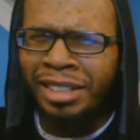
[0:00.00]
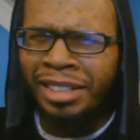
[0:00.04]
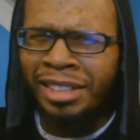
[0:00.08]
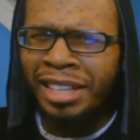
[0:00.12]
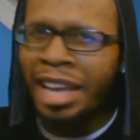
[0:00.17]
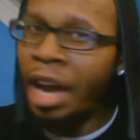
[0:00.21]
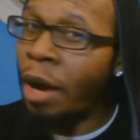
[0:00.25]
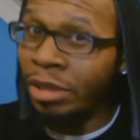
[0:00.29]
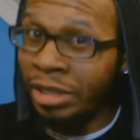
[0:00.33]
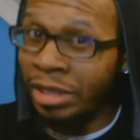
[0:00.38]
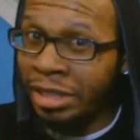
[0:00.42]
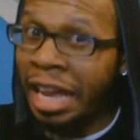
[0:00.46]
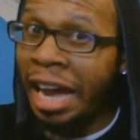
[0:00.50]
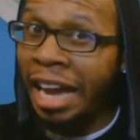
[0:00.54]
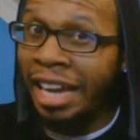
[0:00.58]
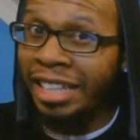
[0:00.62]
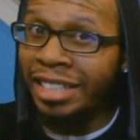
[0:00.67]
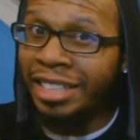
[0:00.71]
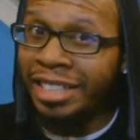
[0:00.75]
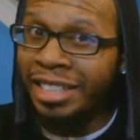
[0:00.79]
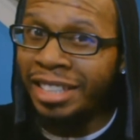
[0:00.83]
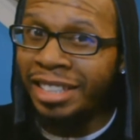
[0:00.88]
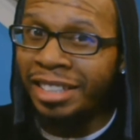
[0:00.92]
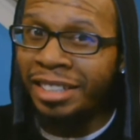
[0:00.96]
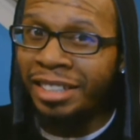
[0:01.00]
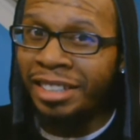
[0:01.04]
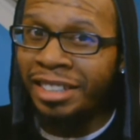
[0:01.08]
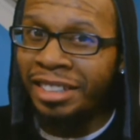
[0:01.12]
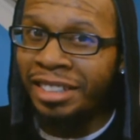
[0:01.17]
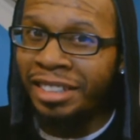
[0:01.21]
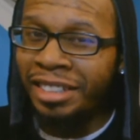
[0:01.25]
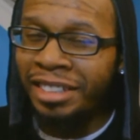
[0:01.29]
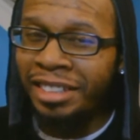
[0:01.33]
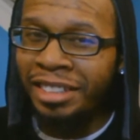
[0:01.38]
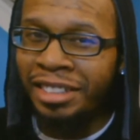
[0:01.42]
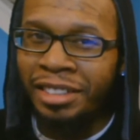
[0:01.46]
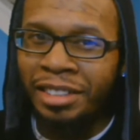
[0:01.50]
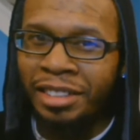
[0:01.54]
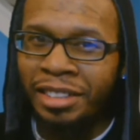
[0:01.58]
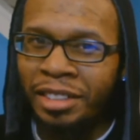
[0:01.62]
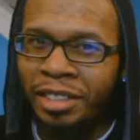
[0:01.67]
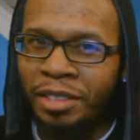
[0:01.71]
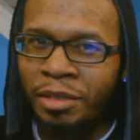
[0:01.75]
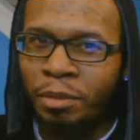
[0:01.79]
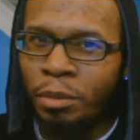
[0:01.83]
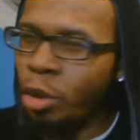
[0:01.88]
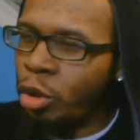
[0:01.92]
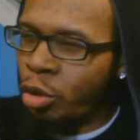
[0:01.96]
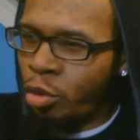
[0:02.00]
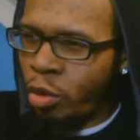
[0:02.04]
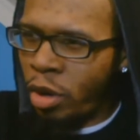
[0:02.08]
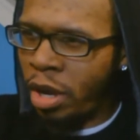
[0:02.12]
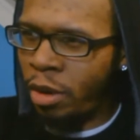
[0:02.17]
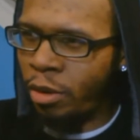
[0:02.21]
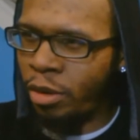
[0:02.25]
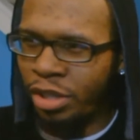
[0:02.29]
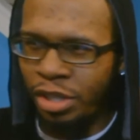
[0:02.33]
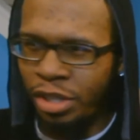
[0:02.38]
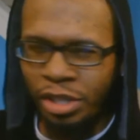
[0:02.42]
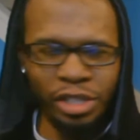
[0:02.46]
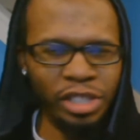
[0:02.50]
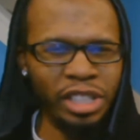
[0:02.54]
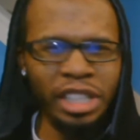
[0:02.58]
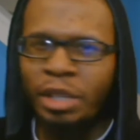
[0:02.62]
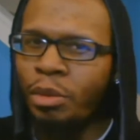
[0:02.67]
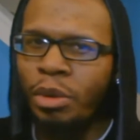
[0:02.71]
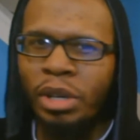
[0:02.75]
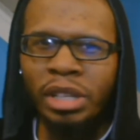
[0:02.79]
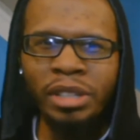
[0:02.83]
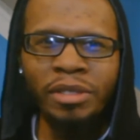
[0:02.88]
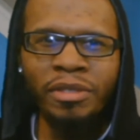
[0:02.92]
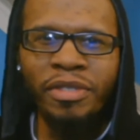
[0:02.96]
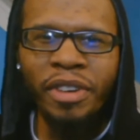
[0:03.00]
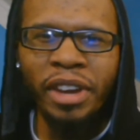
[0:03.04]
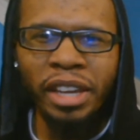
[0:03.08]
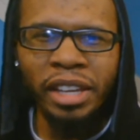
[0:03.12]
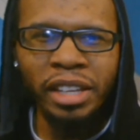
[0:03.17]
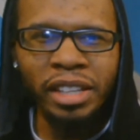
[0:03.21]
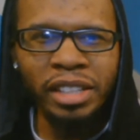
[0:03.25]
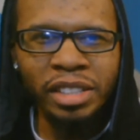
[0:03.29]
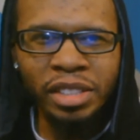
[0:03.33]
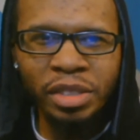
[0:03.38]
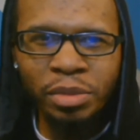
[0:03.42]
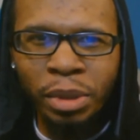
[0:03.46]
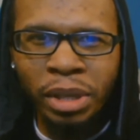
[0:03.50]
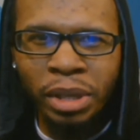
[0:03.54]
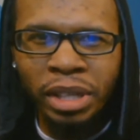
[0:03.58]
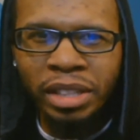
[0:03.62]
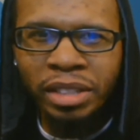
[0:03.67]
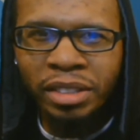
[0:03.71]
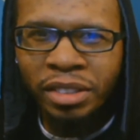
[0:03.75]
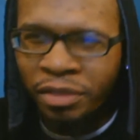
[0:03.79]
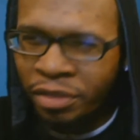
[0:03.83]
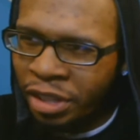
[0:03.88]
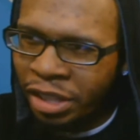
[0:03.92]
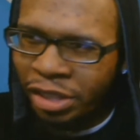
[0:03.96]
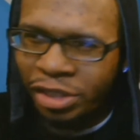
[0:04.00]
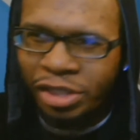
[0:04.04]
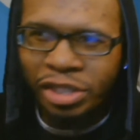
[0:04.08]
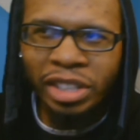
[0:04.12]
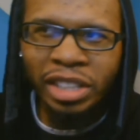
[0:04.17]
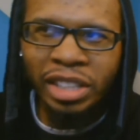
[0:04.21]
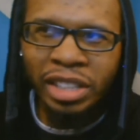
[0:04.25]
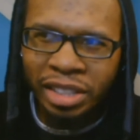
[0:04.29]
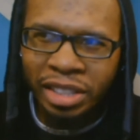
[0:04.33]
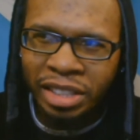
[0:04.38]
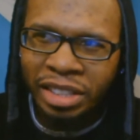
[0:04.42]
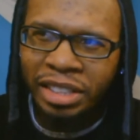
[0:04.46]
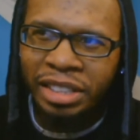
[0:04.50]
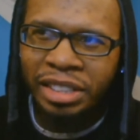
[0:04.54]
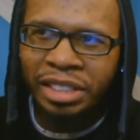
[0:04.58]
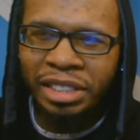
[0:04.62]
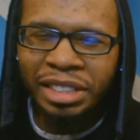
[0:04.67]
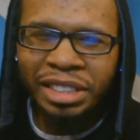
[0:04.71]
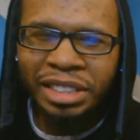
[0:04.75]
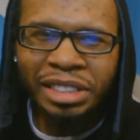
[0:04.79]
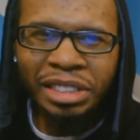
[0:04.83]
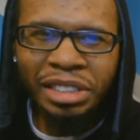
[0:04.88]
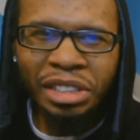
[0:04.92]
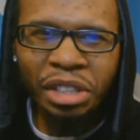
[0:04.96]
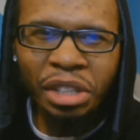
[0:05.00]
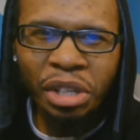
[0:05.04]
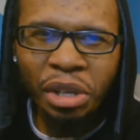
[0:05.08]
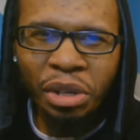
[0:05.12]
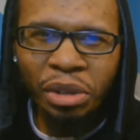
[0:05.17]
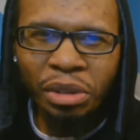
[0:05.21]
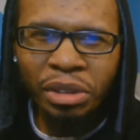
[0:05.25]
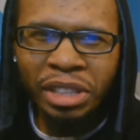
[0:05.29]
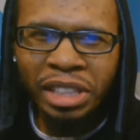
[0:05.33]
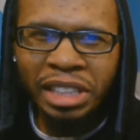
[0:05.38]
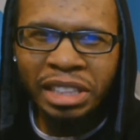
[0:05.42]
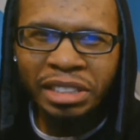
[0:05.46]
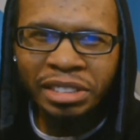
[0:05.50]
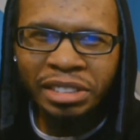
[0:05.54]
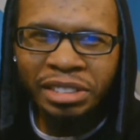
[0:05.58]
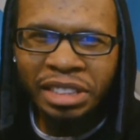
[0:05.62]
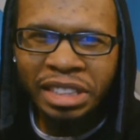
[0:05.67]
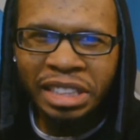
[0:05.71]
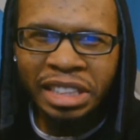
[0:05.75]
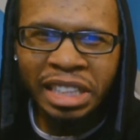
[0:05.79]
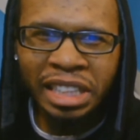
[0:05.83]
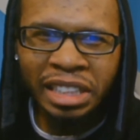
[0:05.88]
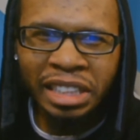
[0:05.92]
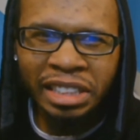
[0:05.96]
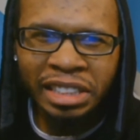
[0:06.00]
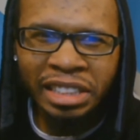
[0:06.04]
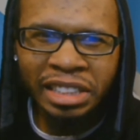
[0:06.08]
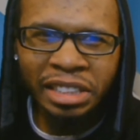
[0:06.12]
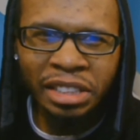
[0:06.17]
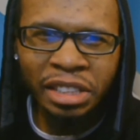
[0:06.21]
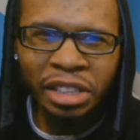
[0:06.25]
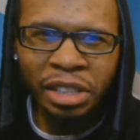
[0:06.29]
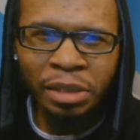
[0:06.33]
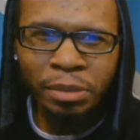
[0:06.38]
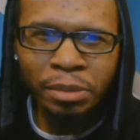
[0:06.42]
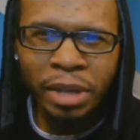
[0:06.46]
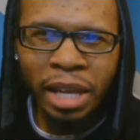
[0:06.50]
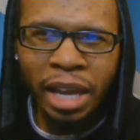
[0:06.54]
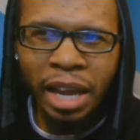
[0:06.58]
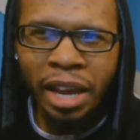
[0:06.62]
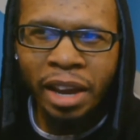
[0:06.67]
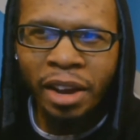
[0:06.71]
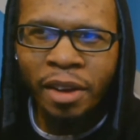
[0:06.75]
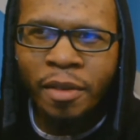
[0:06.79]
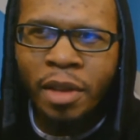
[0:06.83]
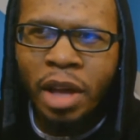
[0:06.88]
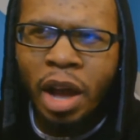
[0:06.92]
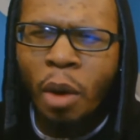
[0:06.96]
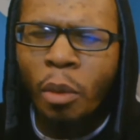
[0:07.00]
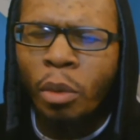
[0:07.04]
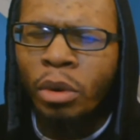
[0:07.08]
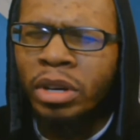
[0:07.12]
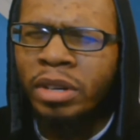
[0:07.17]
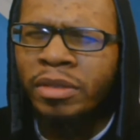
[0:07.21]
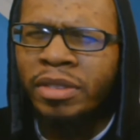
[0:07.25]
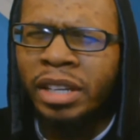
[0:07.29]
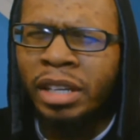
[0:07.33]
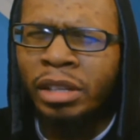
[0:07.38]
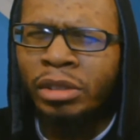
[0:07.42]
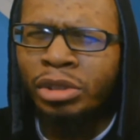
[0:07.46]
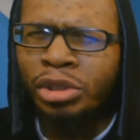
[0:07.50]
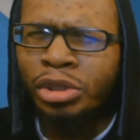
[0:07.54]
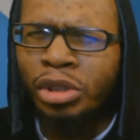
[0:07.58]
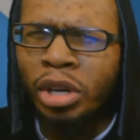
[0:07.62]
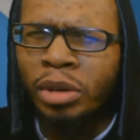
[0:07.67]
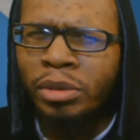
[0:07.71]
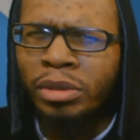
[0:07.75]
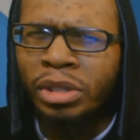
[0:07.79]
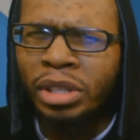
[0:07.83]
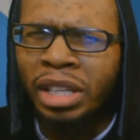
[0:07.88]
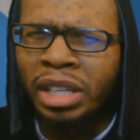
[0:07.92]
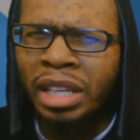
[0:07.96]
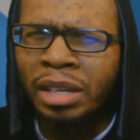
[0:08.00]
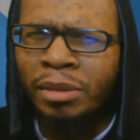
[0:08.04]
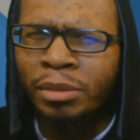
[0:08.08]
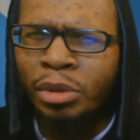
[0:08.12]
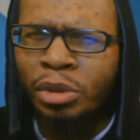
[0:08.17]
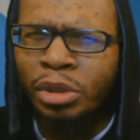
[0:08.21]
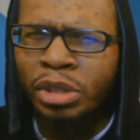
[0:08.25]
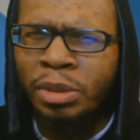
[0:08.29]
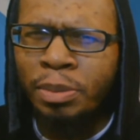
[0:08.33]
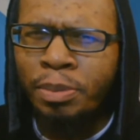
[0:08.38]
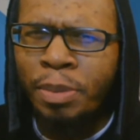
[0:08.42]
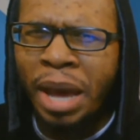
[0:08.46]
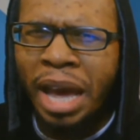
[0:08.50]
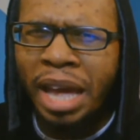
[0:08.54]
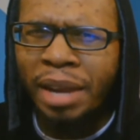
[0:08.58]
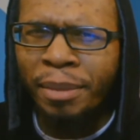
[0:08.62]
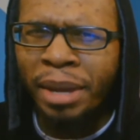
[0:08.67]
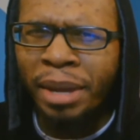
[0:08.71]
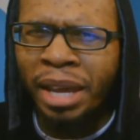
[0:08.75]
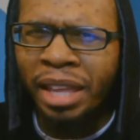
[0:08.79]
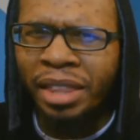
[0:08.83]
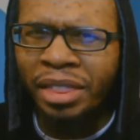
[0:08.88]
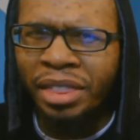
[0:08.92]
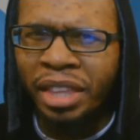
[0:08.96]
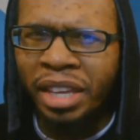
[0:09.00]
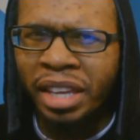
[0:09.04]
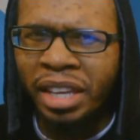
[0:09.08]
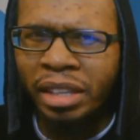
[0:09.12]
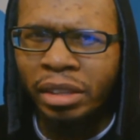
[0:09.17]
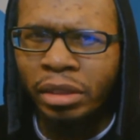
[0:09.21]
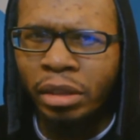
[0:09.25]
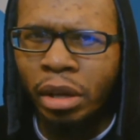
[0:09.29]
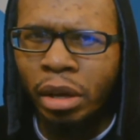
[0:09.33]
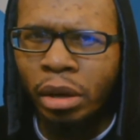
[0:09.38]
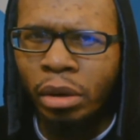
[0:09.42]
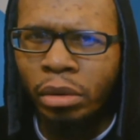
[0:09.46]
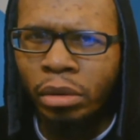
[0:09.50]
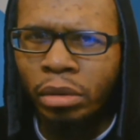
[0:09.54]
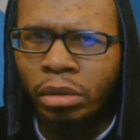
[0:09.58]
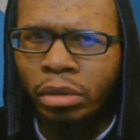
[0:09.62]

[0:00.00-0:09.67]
That was nice. Bruce Wayne was just, he wasn't phased, but eventually, you know, he took him down. I wonder if they're gonna let him do his Batman thing, though.